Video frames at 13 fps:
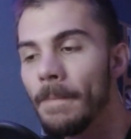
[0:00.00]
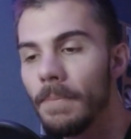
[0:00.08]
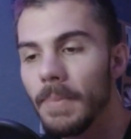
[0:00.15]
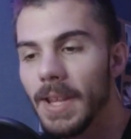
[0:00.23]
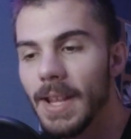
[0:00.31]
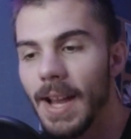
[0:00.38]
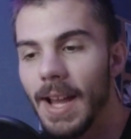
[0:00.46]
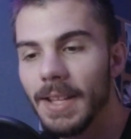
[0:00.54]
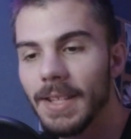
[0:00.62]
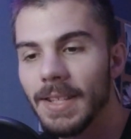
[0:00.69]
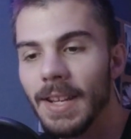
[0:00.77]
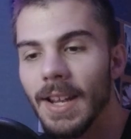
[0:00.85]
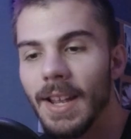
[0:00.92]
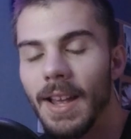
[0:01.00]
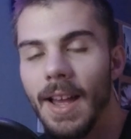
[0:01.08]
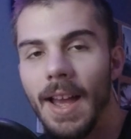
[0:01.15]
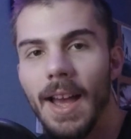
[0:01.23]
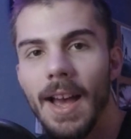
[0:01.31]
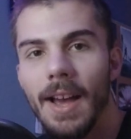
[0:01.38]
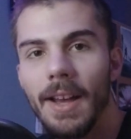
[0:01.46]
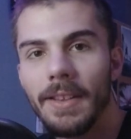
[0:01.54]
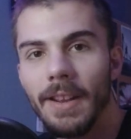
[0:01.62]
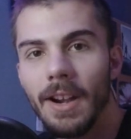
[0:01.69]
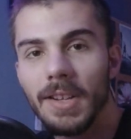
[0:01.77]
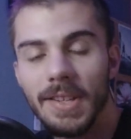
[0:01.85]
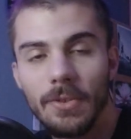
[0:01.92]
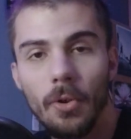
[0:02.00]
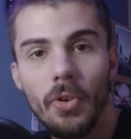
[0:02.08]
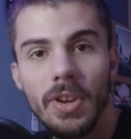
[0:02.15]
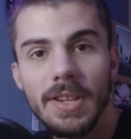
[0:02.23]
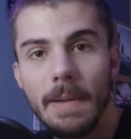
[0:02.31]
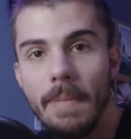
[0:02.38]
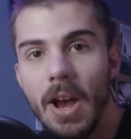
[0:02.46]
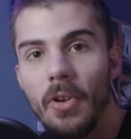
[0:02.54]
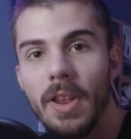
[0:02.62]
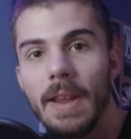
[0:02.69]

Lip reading: because there are stories about